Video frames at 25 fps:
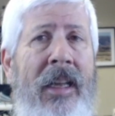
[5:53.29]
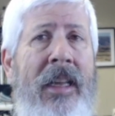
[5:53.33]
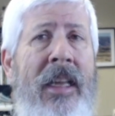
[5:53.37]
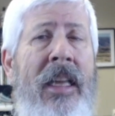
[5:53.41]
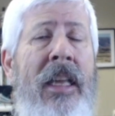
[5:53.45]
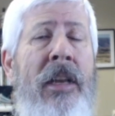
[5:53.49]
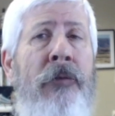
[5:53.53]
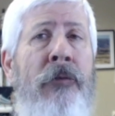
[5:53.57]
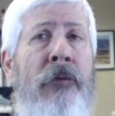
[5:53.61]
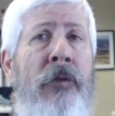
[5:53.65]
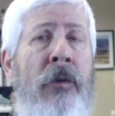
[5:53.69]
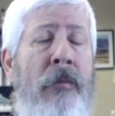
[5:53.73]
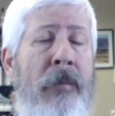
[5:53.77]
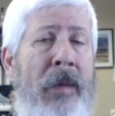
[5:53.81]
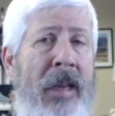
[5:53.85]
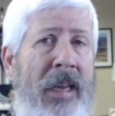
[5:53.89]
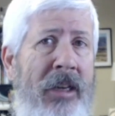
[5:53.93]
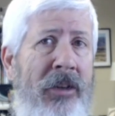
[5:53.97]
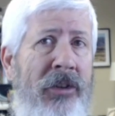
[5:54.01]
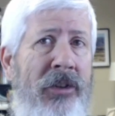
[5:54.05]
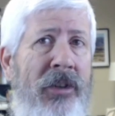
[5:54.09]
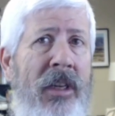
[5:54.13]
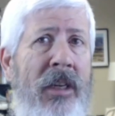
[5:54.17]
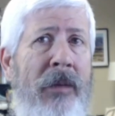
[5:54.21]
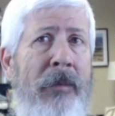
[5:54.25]

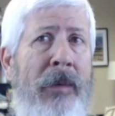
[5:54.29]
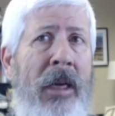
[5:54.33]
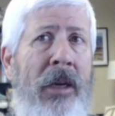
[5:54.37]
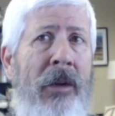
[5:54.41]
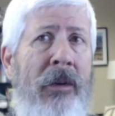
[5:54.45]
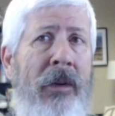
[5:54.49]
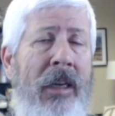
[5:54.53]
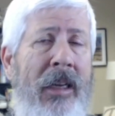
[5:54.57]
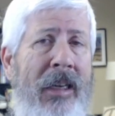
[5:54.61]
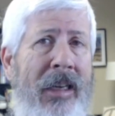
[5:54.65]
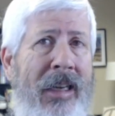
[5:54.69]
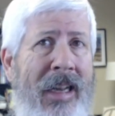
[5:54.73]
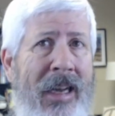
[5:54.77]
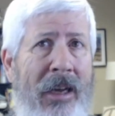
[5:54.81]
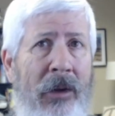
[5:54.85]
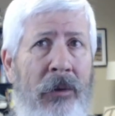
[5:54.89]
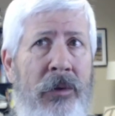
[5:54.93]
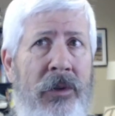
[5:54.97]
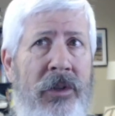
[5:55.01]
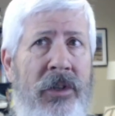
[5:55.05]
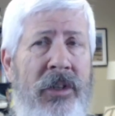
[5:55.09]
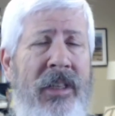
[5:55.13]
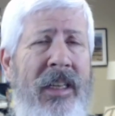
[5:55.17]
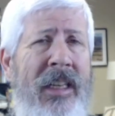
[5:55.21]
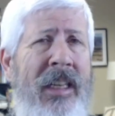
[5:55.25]
Information about
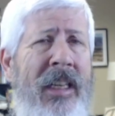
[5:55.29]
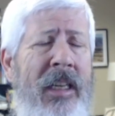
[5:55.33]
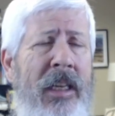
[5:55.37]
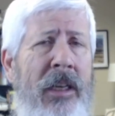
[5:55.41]
accounts,